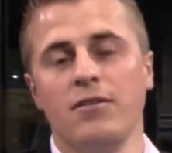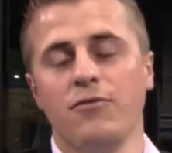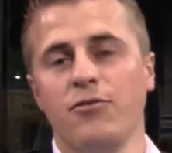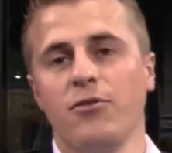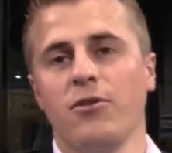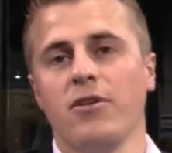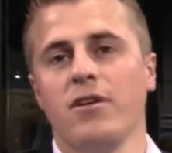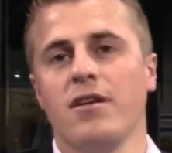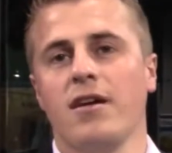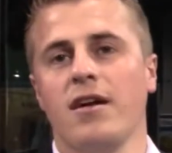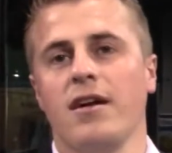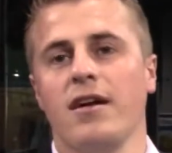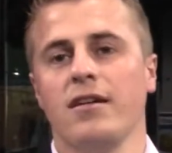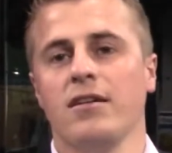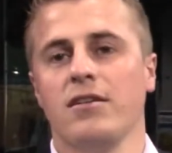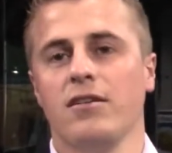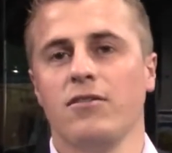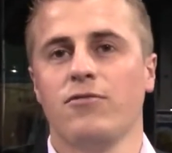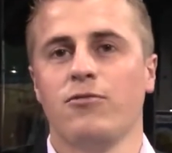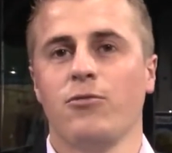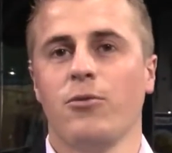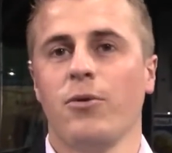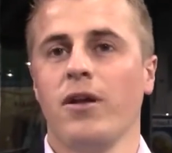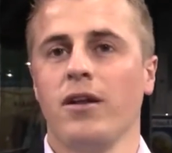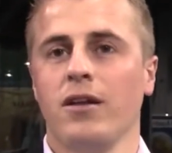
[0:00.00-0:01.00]
different kind
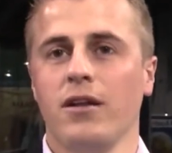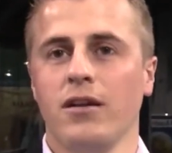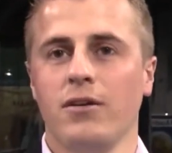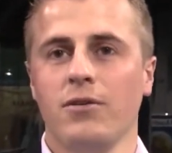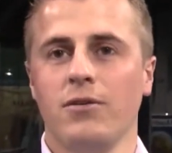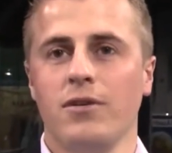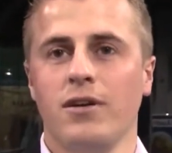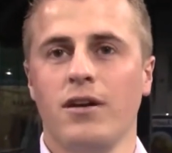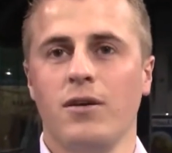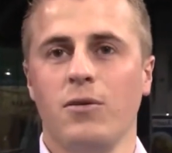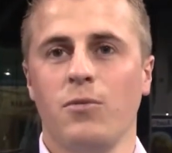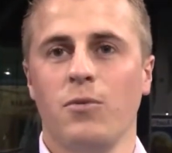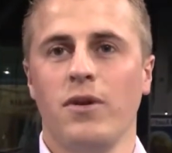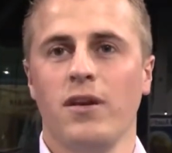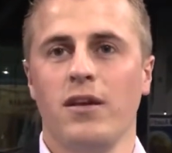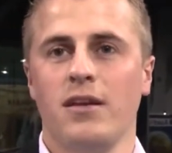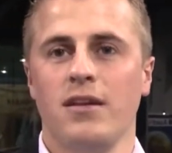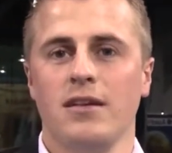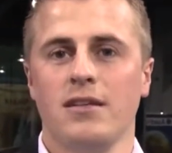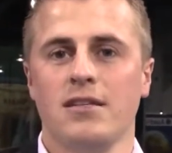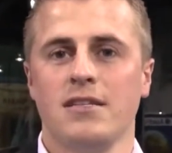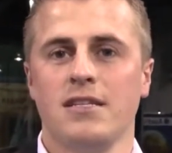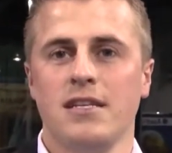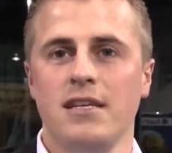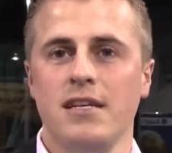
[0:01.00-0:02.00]
of rear loader
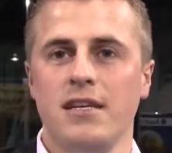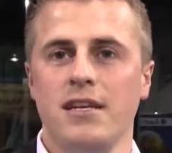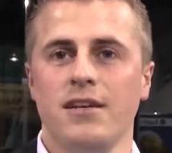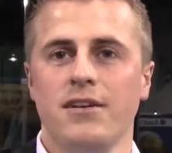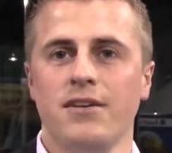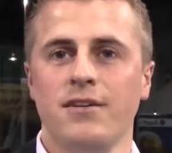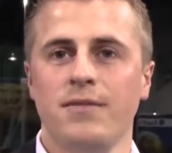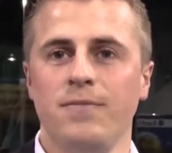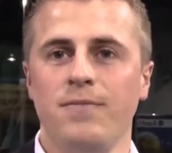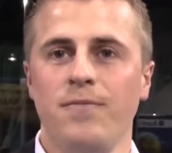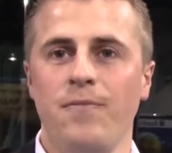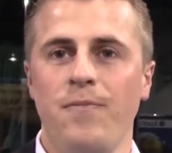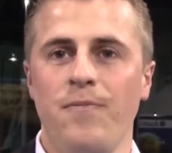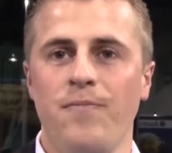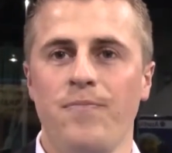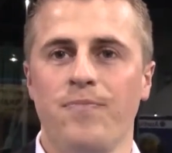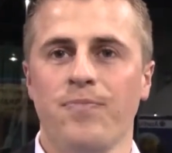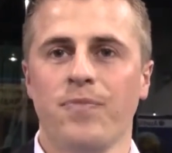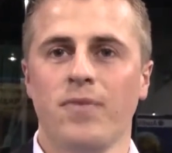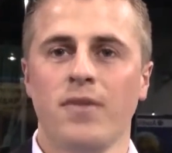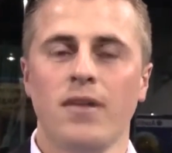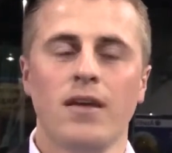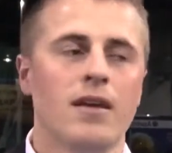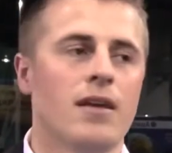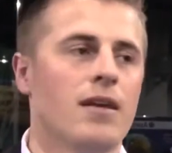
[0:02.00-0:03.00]
we see here.
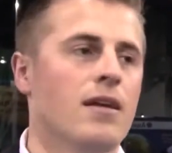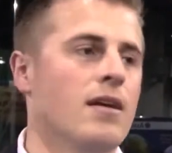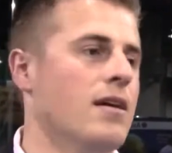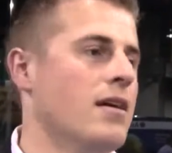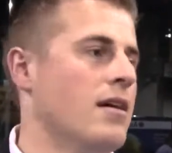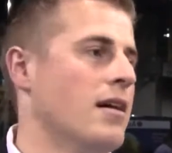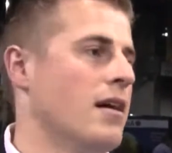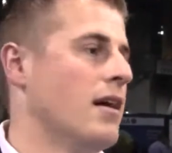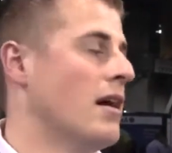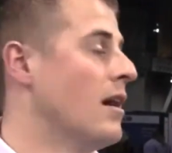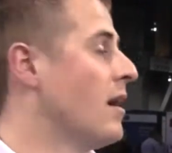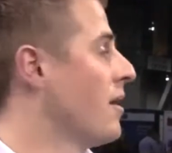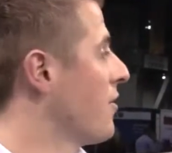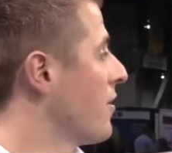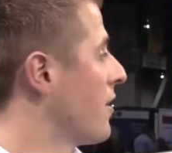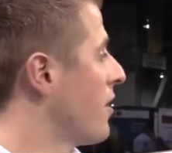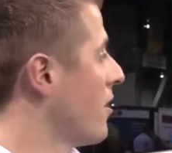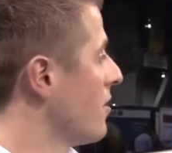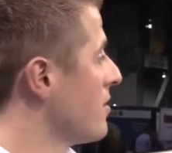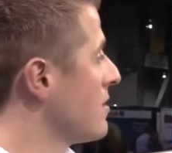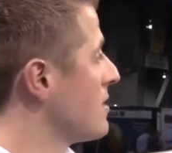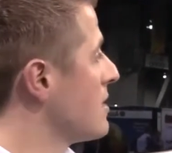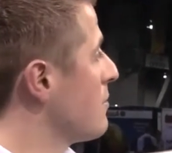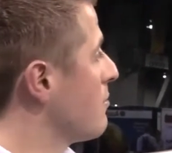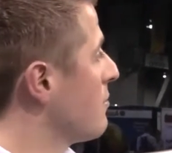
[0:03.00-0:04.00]
Uh, the
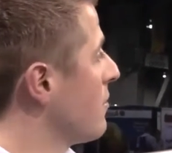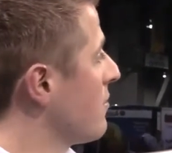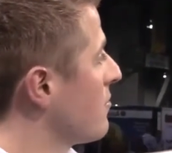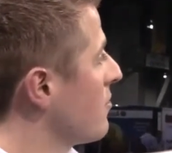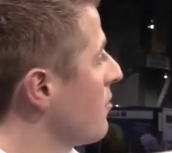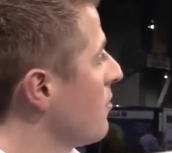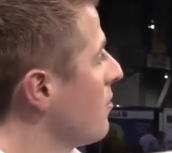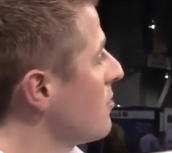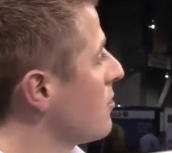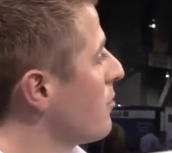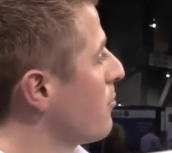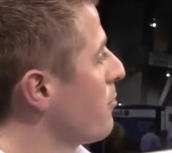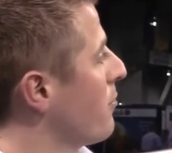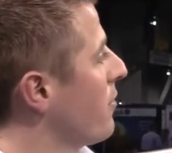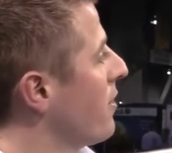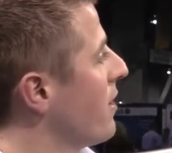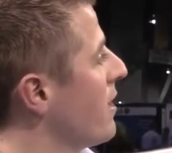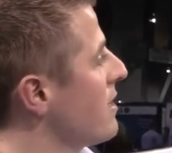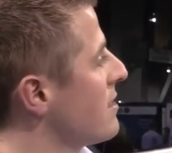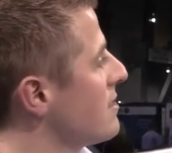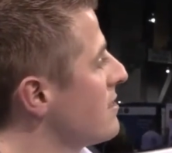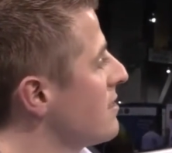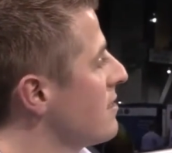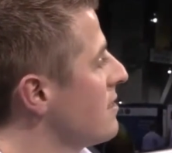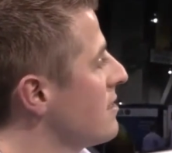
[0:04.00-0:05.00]
concept of the
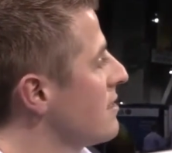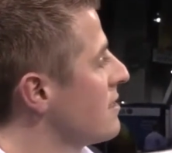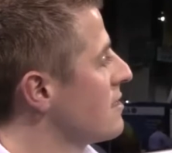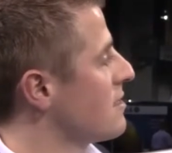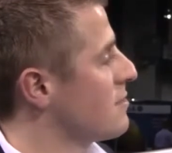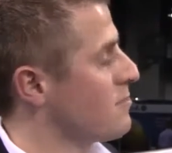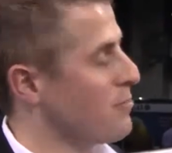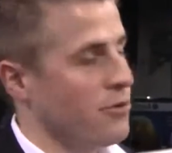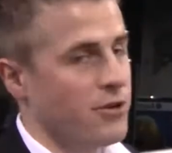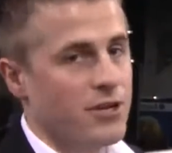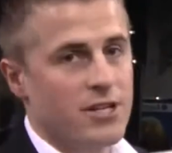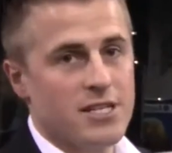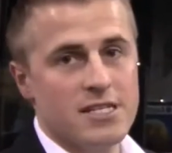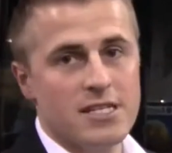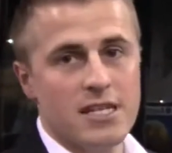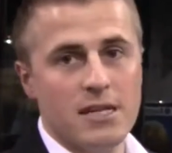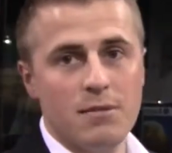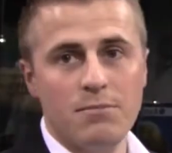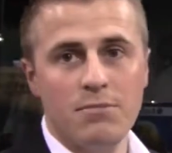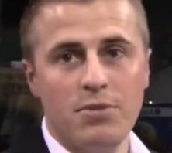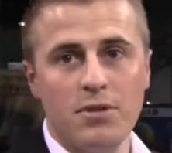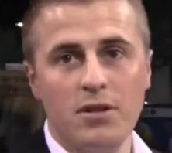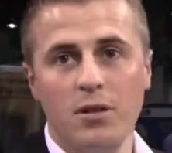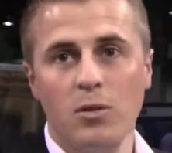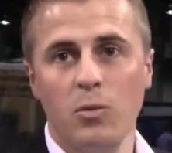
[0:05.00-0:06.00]
Rotopress is pretty
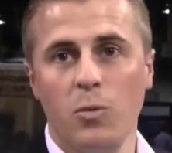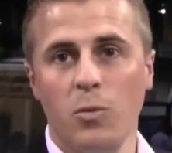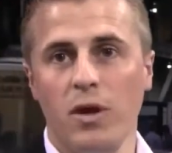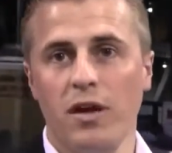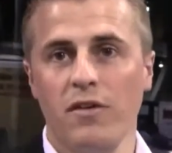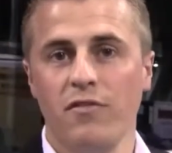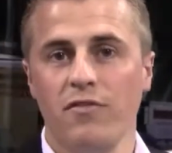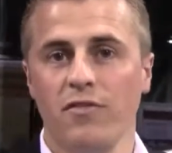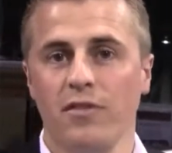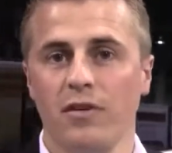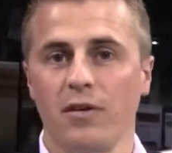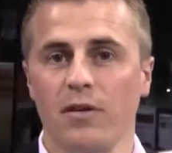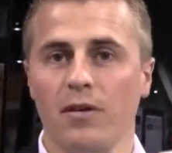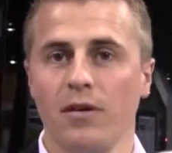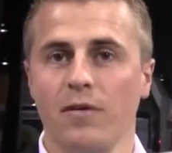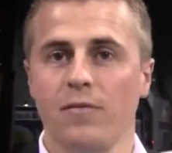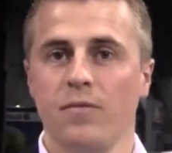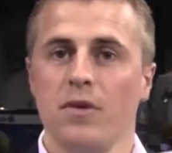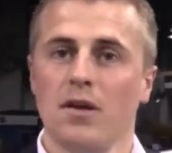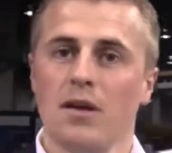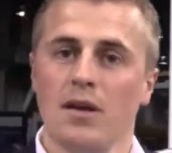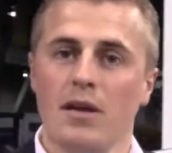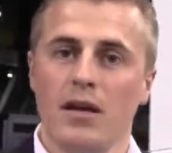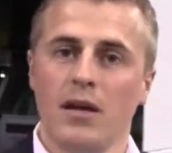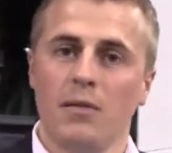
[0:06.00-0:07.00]
simple. We have
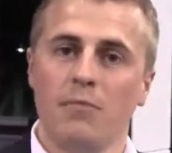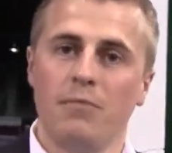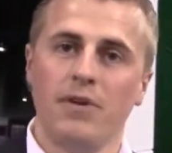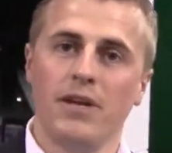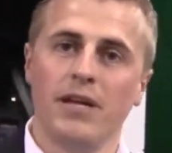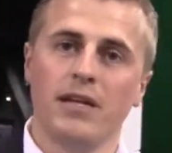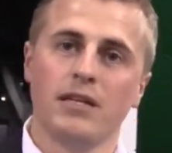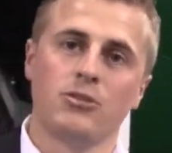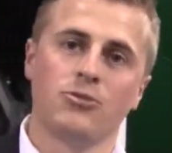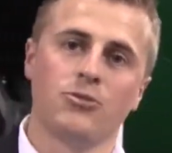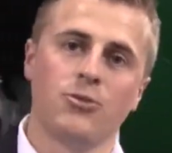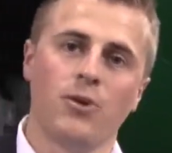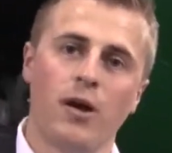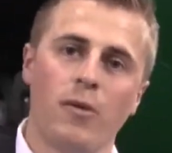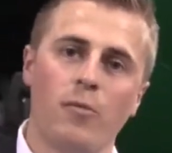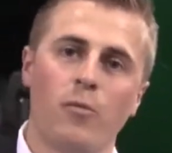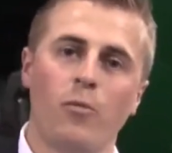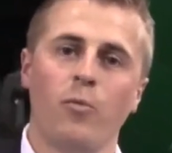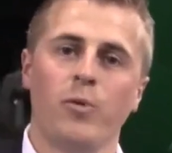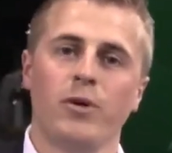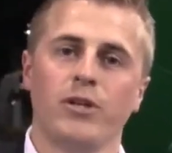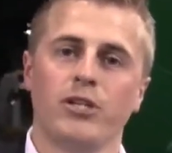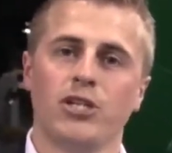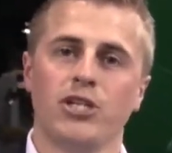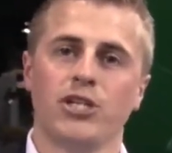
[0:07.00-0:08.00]
a big
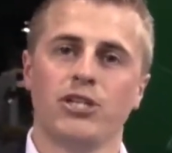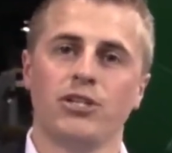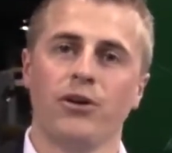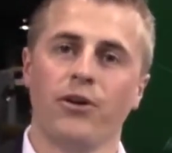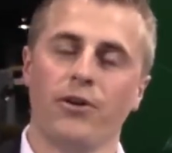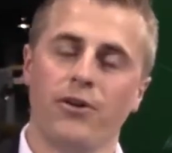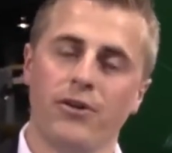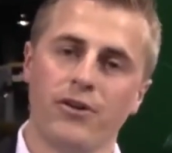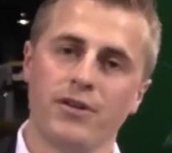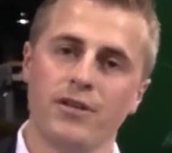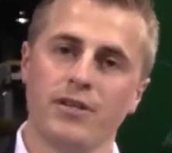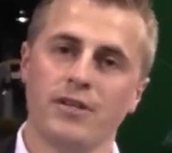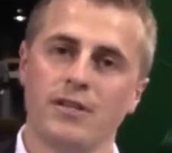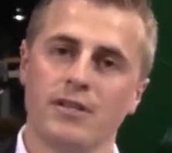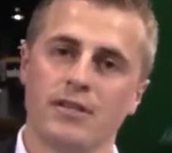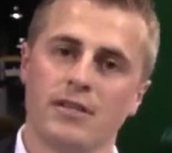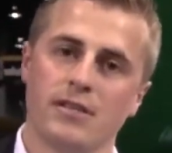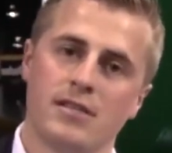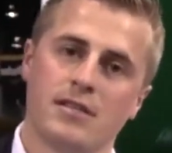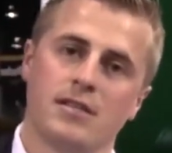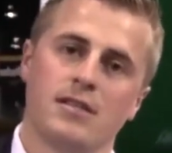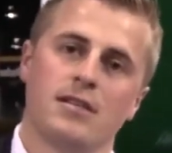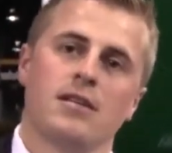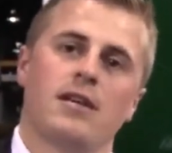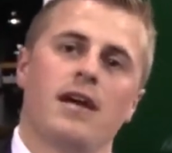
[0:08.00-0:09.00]
drum which
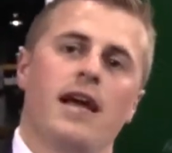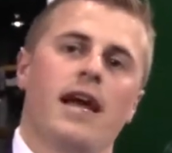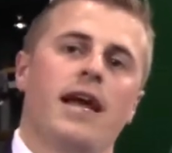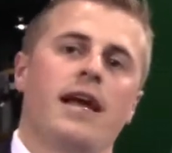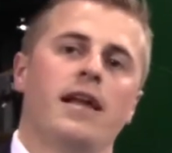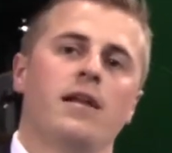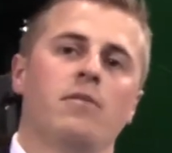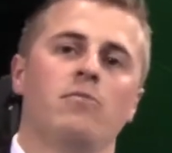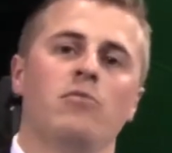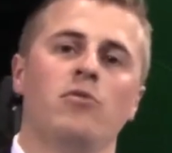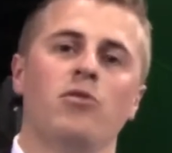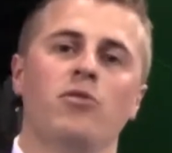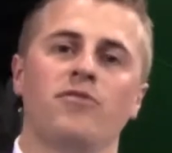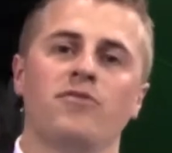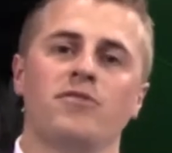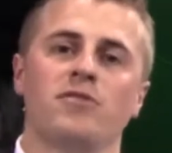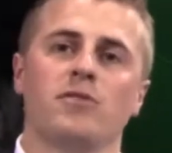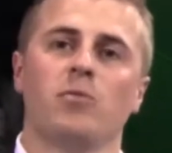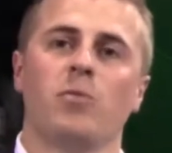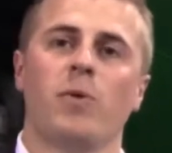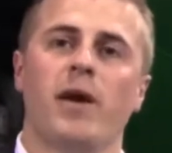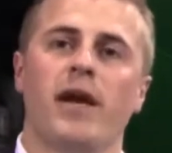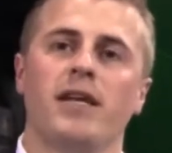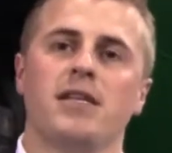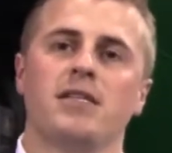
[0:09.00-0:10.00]
turns and moves
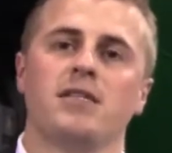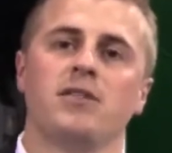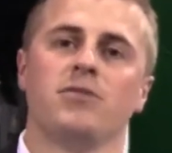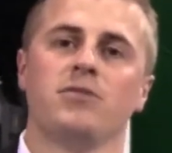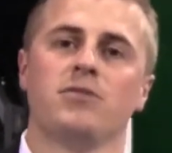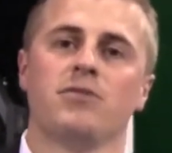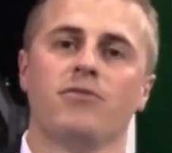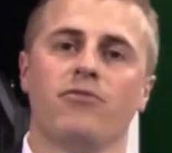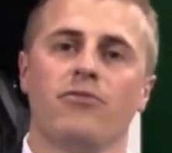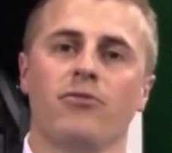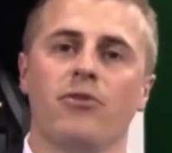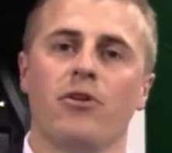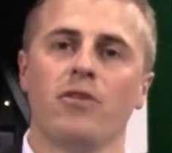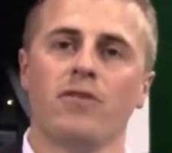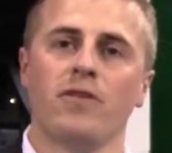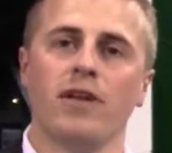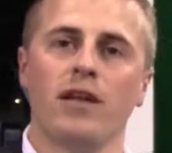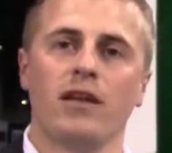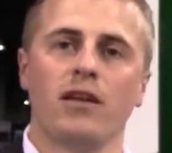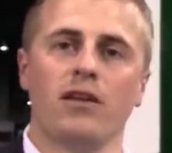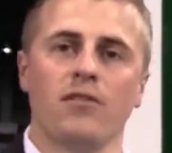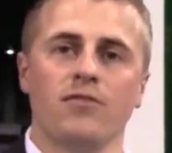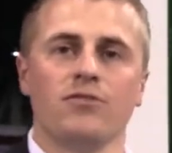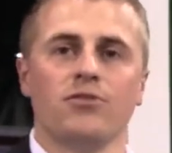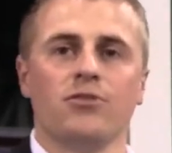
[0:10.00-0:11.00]
the waste to the front
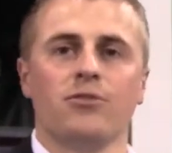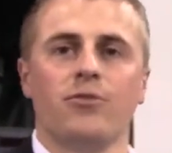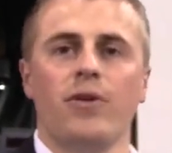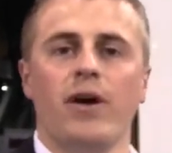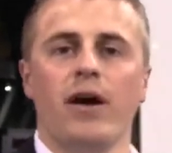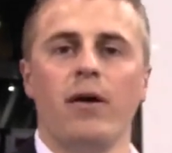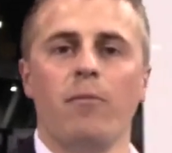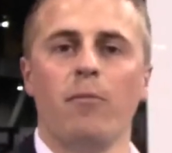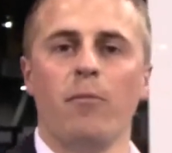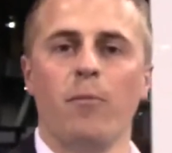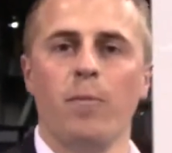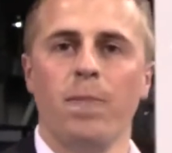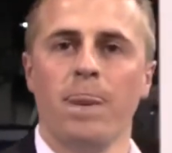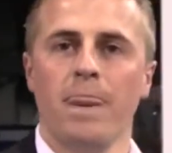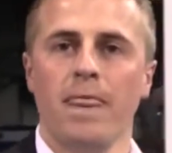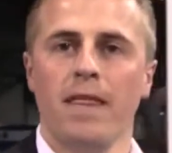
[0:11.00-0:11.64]
end of the drum.